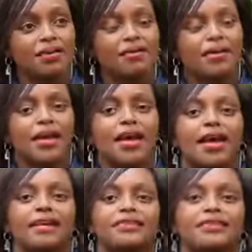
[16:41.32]
now. Yeah.
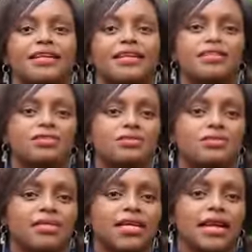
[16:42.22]
And the
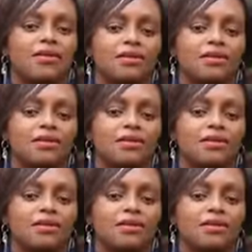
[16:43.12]
little that I